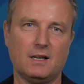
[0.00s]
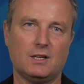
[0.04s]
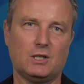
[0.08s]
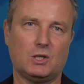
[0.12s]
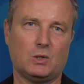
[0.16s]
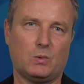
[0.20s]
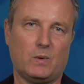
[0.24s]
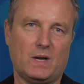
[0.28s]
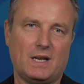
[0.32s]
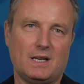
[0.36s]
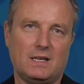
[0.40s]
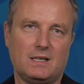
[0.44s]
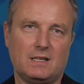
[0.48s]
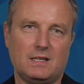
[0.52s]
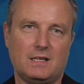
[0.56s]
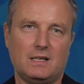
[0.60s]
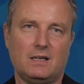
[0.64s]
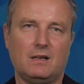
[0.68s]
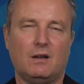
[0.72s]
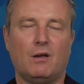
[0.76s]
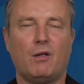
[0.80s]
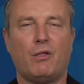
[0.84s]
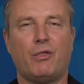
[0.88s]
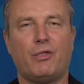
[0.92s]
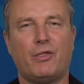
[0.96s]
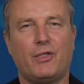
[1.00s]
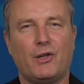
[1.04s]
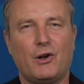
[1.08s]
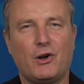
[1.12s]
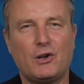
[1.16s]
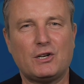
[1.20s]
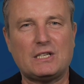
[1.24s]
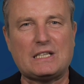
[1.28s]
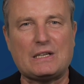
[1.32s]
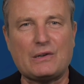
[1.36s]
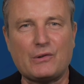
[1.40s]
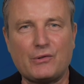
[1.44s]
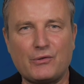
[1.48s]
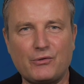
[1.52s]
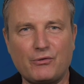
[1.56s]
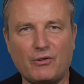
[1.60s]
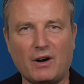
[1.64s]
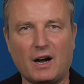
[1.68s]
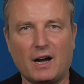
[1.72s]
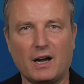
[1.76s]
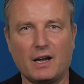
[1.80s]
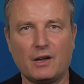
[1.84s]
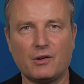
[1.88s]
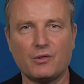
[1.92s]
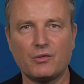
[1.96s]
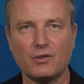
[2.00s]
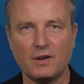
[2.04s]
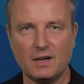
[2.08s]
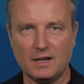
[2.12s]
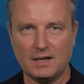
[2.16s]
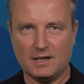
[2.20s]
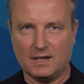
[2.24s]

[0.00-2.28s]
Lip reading: 2035.